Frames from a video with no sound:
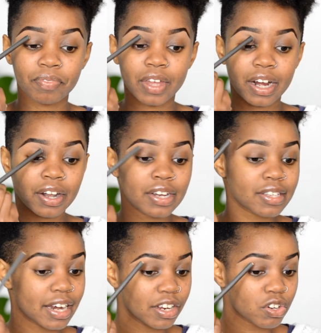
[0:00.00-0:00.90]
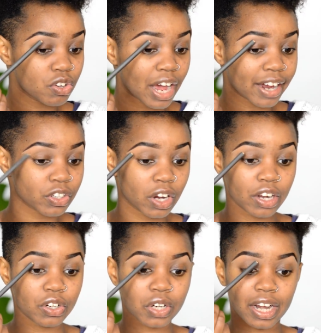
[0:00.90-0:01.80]
the crease, and it
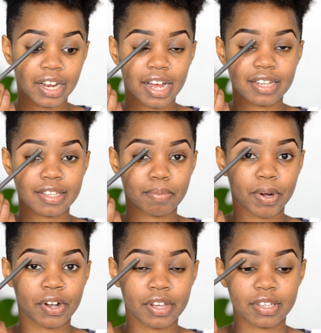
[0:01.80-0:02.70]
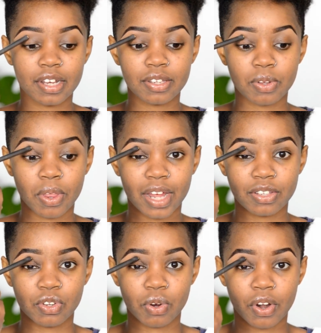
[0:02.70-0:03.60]
actually usually has some creases, so
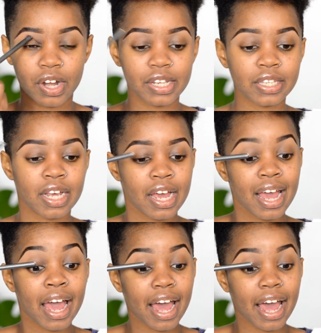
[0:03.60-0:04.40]
that's your crease.